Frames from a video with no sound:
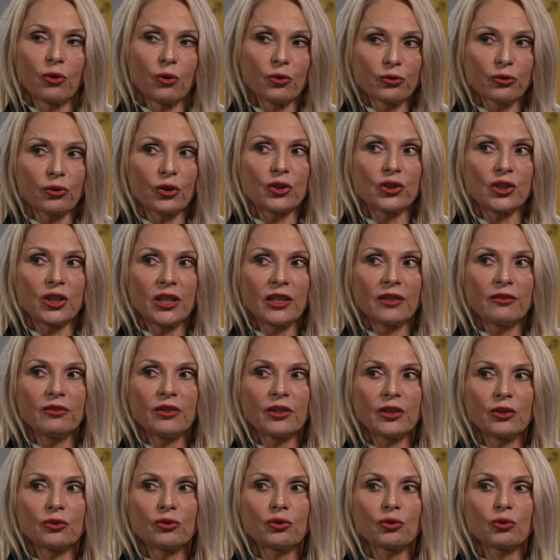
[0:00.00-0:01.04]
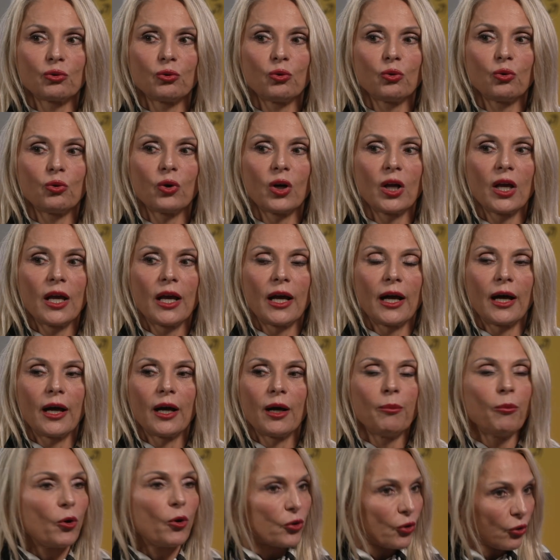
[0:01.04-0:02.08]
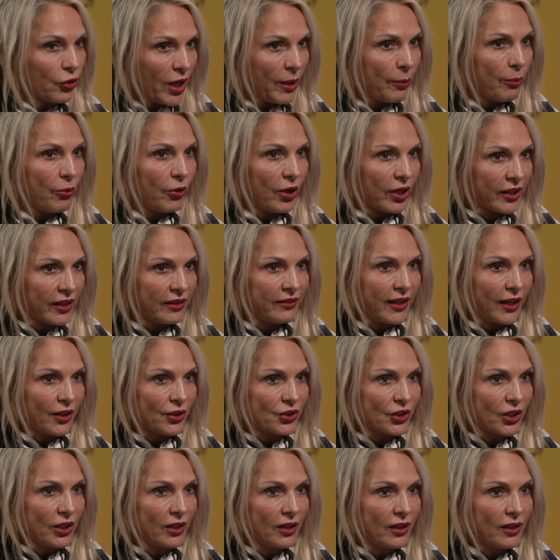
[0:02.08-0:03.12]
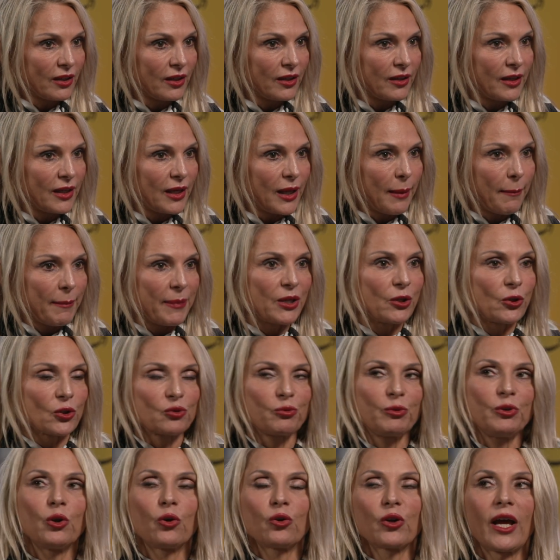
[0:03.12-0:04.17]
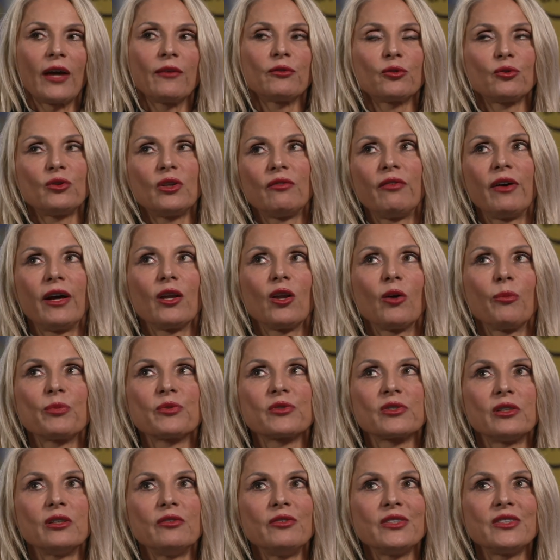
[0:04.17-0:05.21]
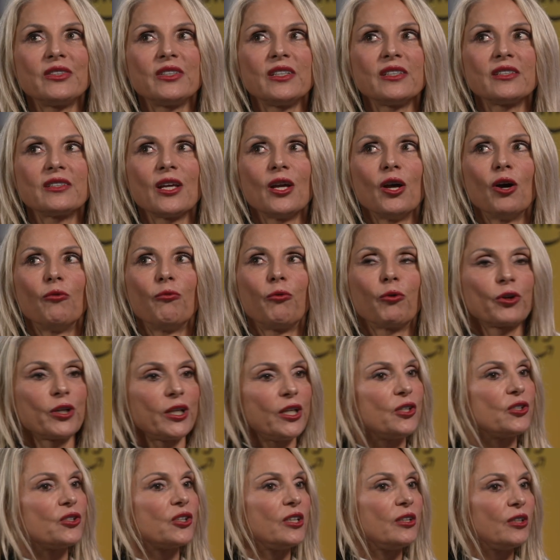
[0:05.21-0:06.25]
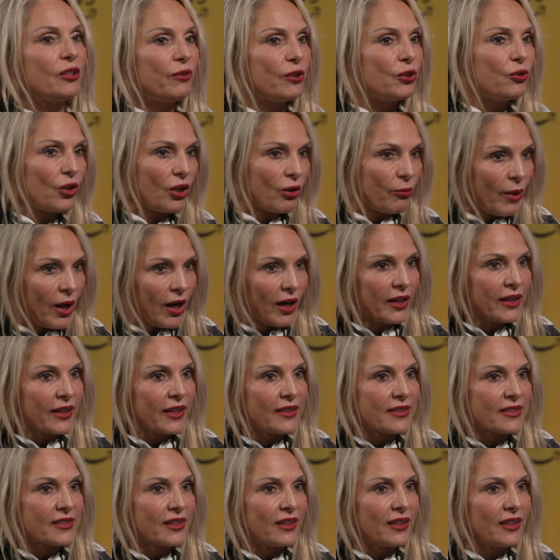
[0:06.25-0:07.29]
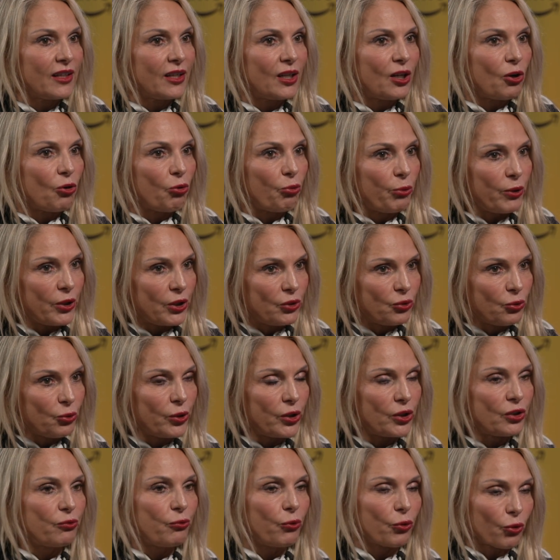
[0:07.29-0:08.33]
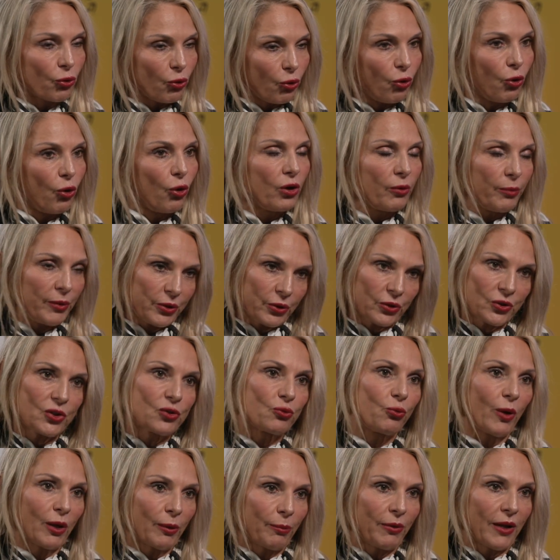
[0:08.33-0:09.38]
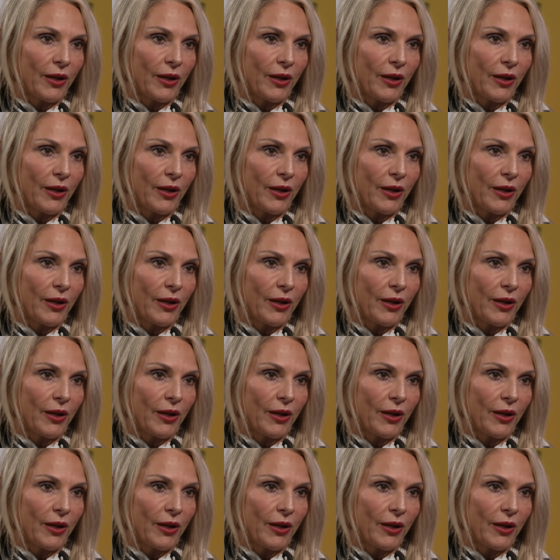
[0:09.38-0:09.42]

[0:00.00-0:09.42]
also achieved through uh, monorepo architecture. All right. Because we don't have to develop services for each individual markets. We do it for all because it's one